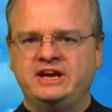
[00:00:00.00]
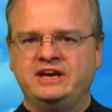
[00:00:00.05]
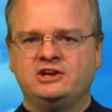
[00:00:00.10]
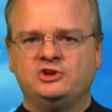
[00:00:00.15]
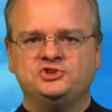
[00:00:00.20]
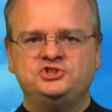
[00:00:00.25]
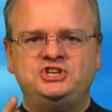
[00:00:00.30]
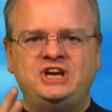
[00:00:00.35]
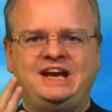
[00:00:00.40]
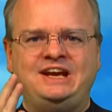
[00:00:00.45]
It'll
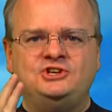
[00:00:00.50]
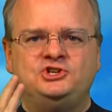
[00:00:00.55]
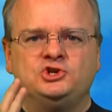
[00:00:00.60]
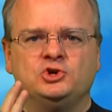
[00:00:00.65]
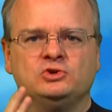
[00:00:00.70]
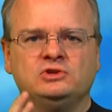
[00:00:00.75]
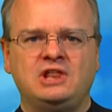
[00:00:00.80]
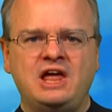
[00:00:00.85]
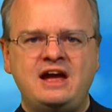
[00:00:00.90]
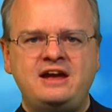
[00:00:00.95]
change
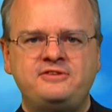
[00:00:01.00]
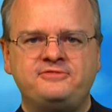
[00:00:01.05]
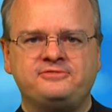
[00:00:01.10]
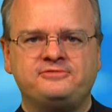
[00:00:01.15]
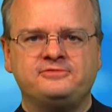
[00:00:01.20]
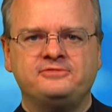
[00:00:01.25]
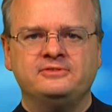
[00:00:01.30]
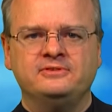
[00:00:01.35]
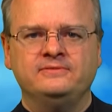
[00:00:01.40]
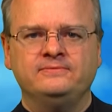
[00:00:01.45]
your
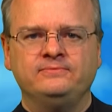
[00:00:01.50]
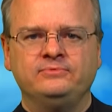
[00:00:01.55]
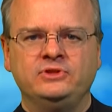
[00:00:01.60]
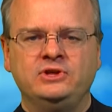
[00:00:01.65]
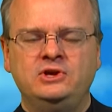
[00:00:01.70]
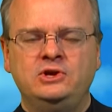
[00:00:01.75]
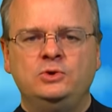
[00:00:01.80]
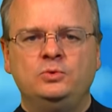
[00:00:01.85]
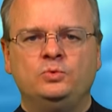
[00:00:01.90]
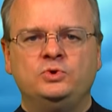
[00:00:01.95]
life,
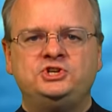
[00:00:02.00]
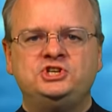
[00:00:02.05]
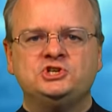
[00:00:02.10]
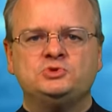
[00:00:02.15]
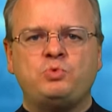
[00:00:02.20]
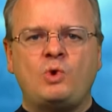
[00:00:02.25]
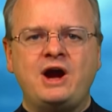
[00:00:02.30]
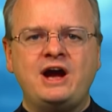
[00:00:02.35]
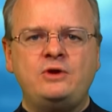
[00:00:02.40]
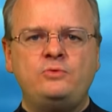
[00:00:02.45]
which is
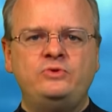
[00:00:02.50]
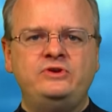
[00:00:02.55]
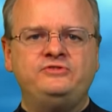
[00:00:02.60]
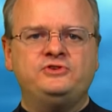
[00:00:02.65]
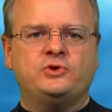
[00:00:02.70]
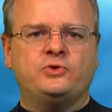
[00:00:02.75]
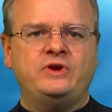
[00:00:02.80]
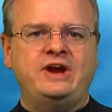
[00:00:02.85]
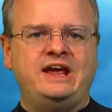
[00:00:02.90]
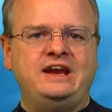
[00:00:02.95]
why we've
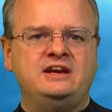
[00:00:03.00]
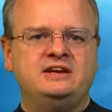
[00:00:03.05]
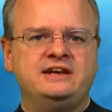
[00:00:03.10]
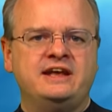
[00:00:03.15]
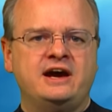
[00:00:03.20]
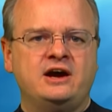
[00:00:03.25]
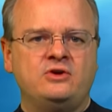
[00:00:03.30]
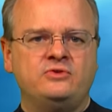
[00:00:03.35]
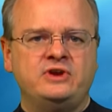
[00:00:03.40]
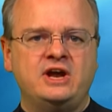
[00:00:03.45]
created
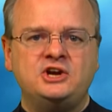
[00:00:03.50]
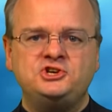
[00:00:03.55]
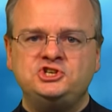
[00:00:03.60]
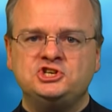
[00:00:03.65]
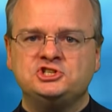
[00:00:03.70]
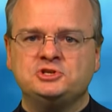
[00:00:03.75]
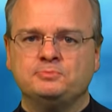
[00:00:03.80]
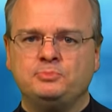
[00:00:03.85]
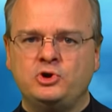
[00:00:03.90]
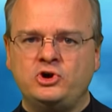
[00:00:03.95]
now not
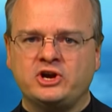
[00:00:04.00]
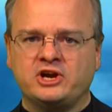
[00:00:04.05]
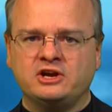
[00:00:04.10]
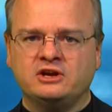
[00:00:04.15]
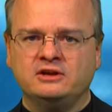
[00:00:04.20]
just a book,